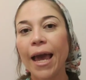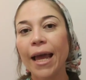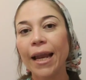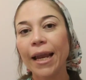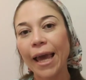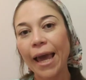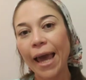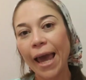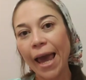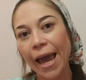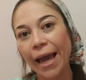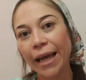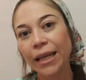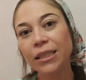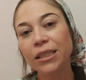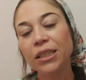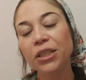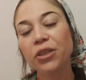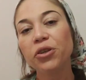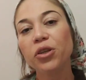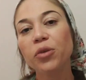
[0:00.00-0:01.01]
And
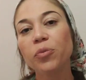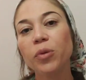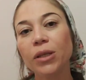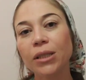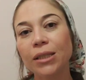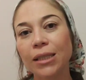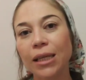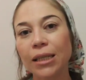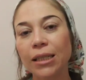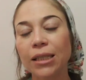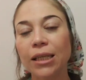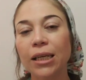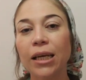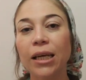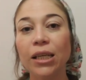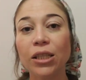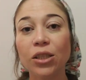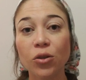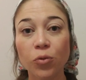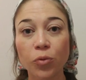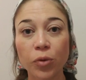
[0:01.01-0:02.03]
anterior
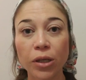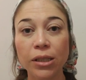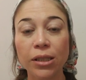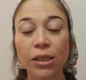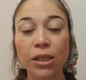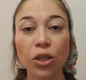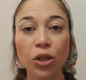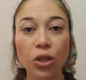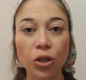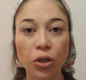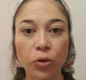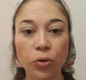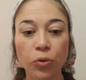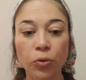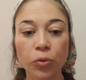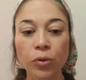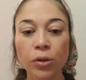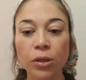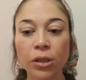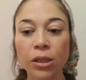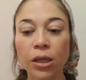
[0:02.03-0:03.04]
placenta is a reason
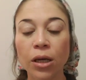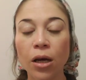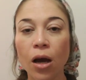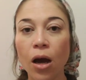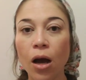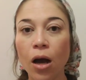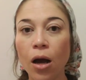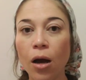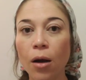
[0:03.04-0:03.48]
used